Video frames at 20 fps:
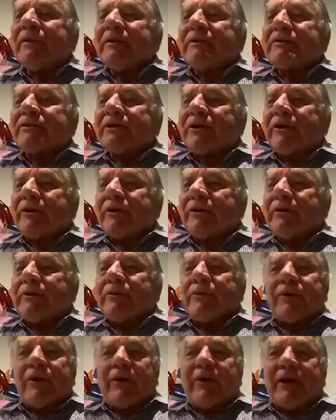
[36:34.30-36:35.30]
So
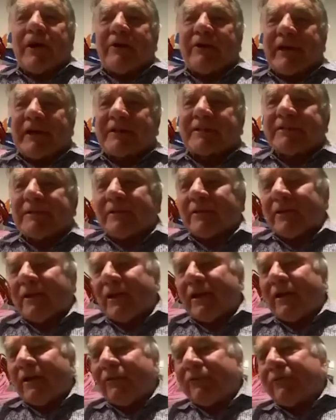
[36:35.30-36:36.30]
on our next
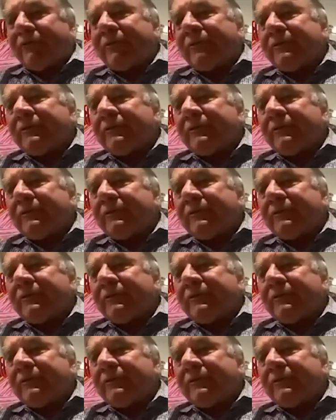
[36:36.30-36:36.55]
live